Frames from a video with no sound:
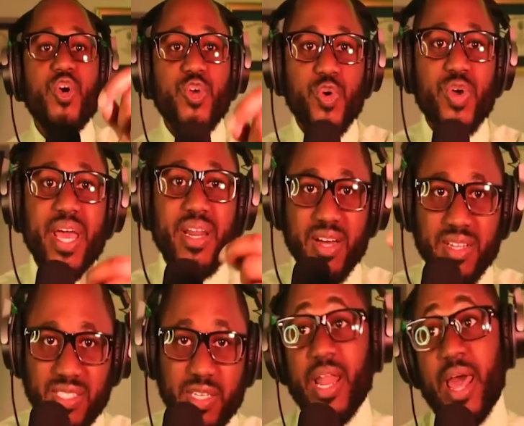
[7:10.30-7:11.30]
you can
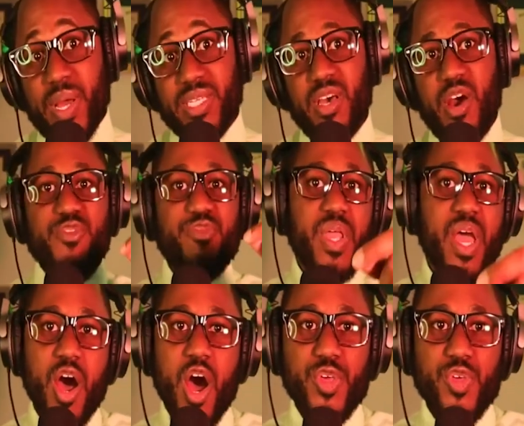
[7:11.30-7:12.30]
consider, like myself,
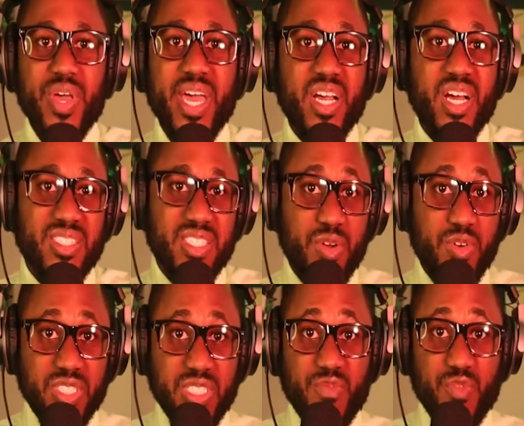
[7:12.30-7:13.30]
uh, you can consider
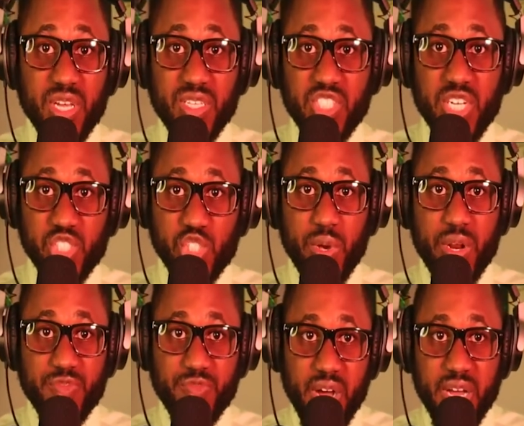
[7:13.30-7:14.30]
several
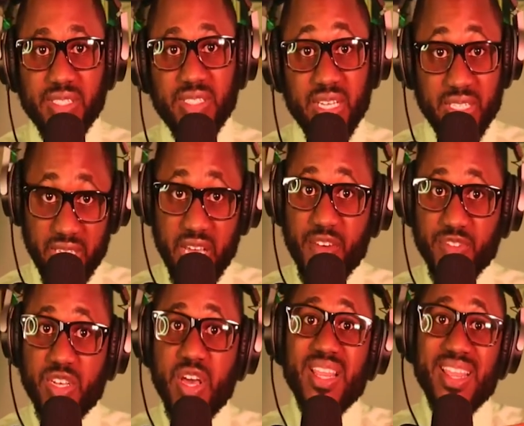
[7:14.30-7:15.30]
exchange-traded funds (E T
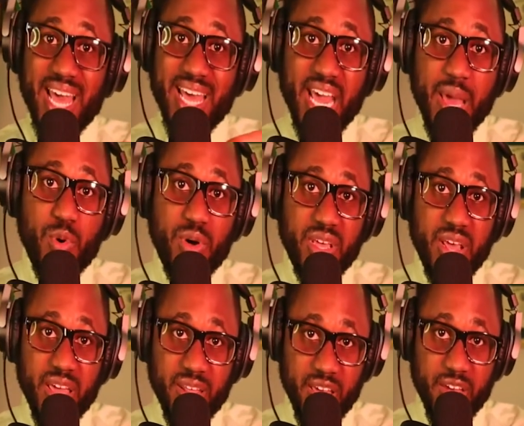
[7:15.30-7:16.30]
Fs) that enable
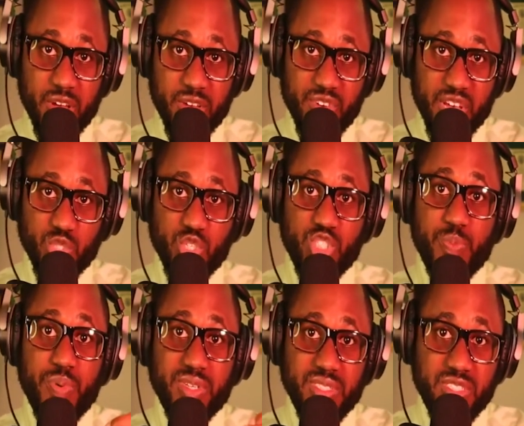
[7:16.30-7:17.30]
in investors to
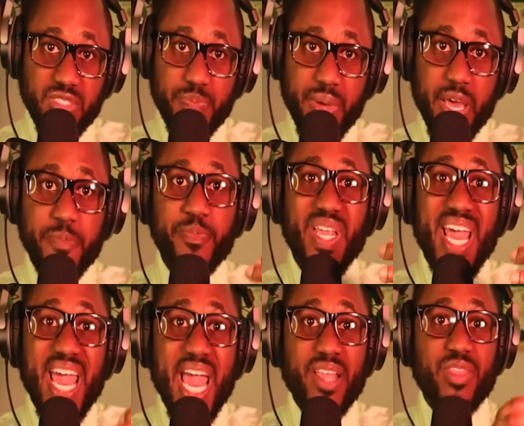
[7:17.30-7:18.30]
participate
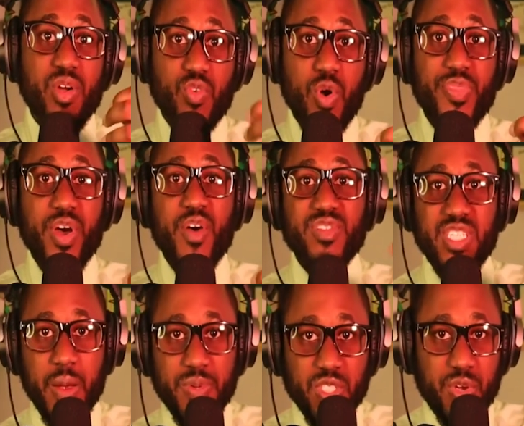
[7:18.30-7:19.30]
in the growth of
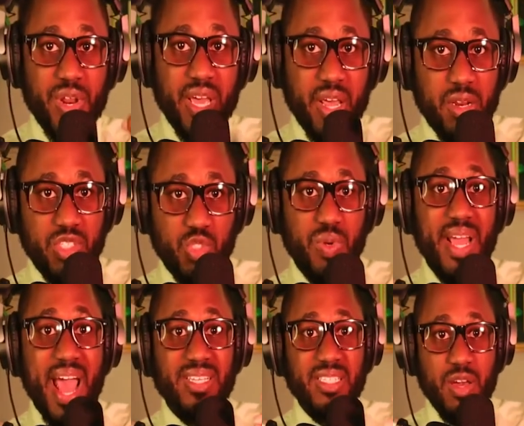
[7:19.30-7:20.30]
cybersecurity industry
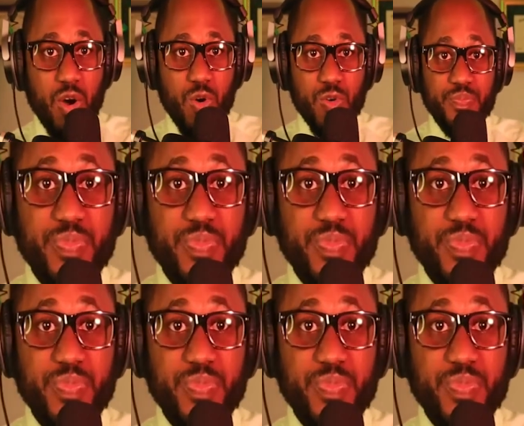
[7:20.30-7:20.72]
as a whole.